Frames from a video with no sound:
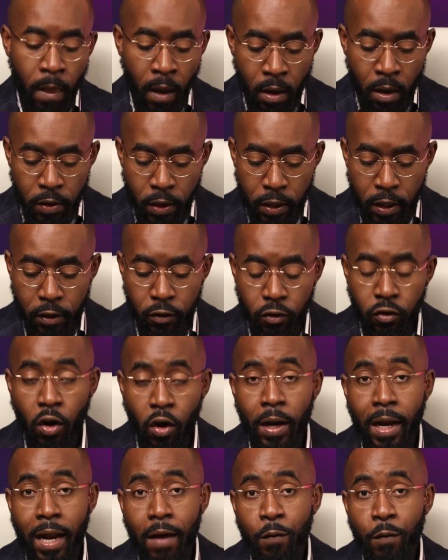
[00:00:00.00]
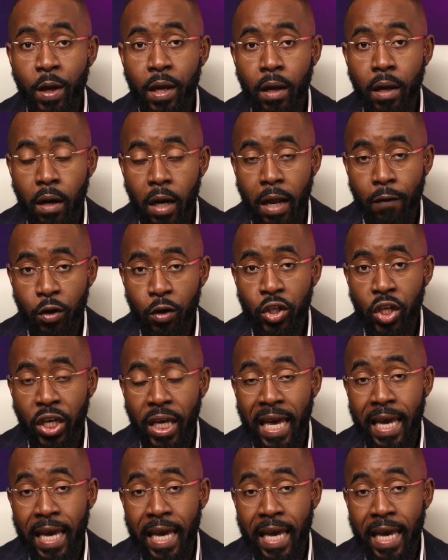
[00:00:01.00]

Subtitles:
You need to start leveraging